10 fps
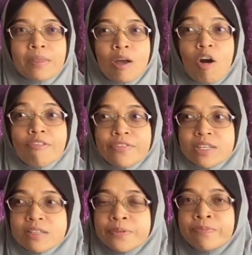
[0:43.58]

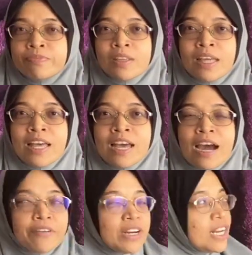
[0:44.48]
office.
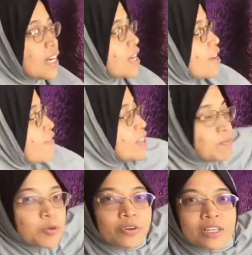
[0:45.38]
I really love this
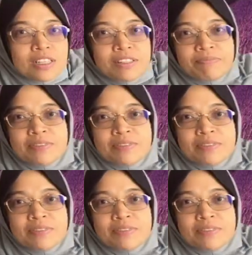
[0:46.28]
mural.